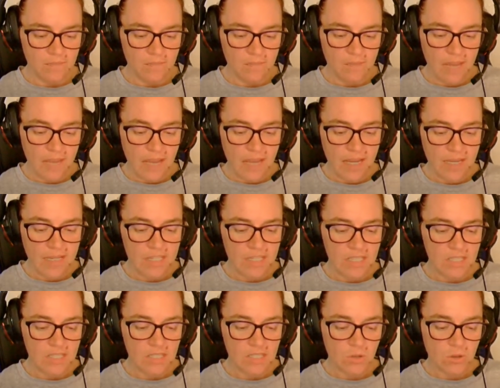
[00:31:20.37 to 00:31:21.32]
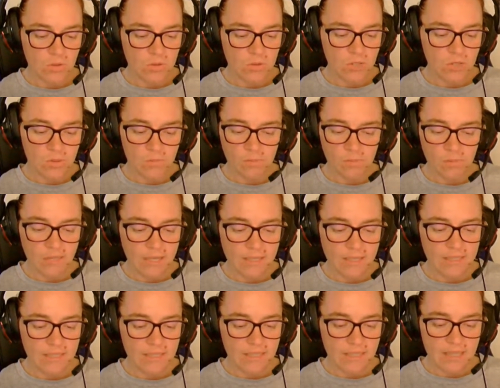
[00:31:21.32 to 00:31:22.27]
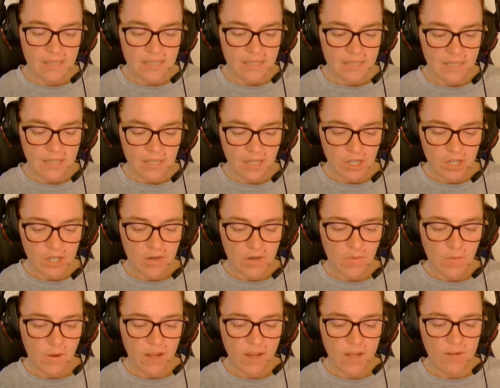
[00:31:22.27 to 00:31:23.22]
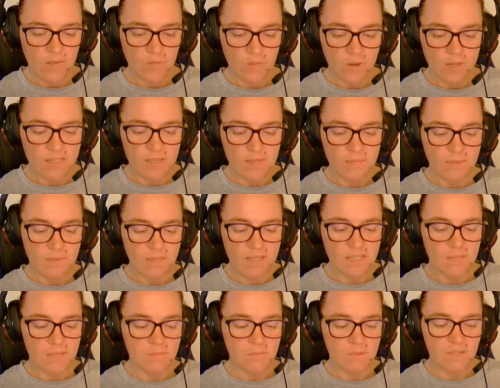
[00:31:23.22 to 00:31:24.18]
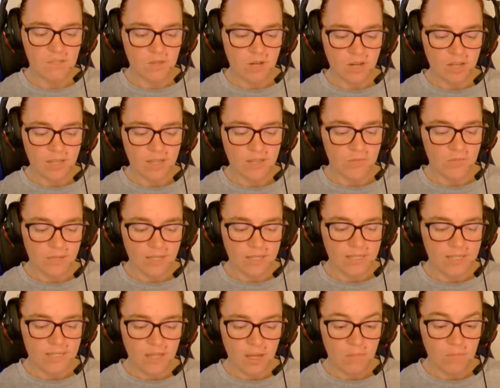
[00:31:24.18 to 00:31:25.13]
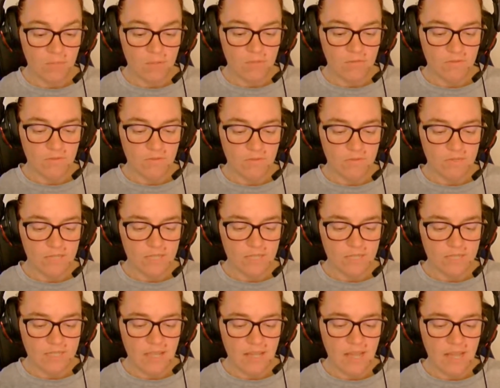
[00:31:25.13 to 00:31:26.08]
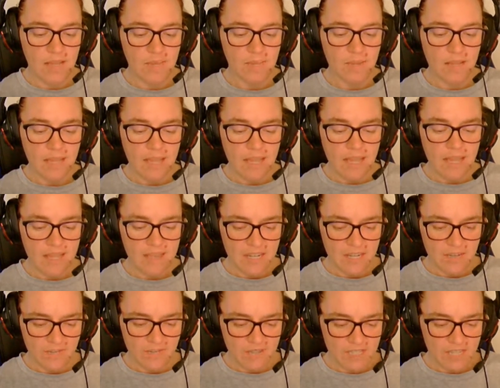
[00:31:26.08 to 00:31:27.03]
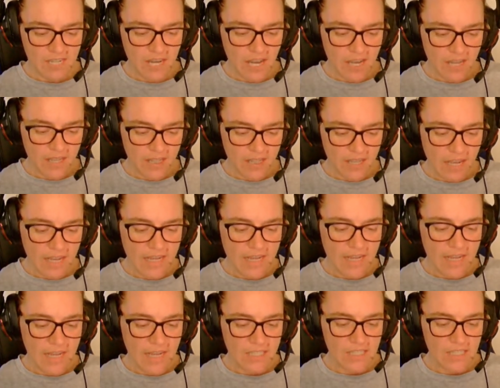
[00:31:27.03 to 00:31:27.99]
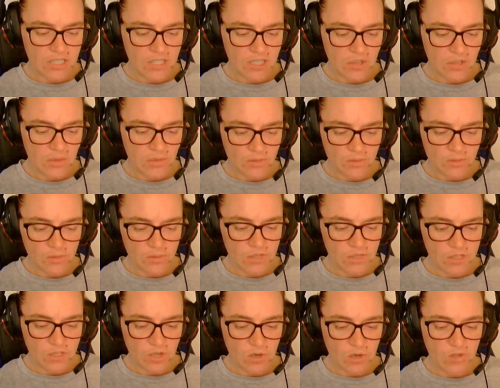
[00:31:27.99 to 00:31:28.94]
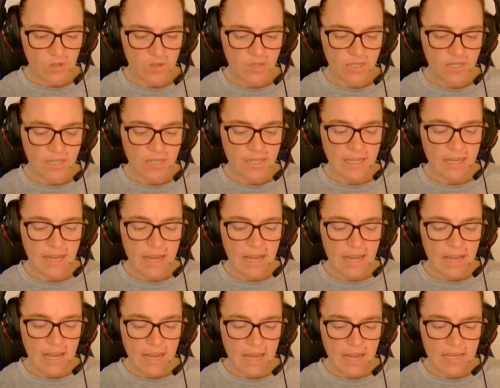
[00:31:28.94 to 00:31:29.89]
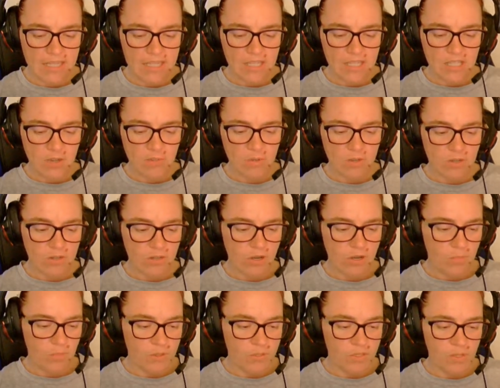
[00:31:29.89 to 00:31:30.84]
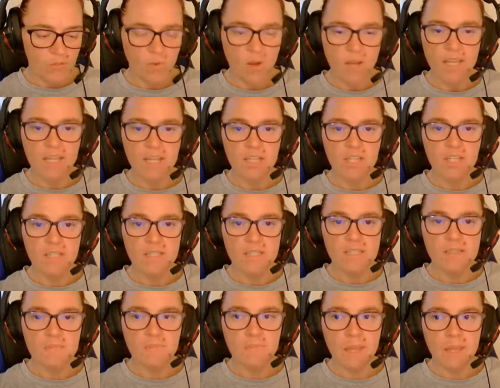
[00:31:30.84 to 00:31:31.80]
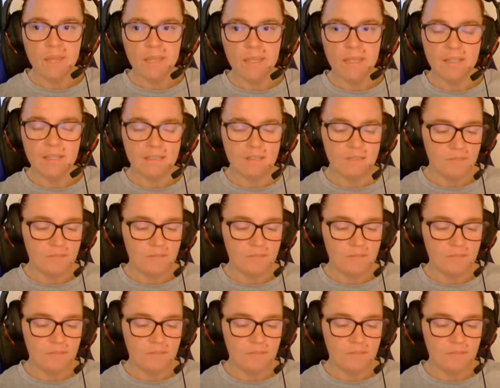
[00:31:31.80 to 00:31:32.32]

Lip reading: I just told her plainly that currant wine wasn't meant to be drunk 3 tumblerfuls at a time, and that if a child I had to do with was so greedy, I'd sober her up with a right good spanking."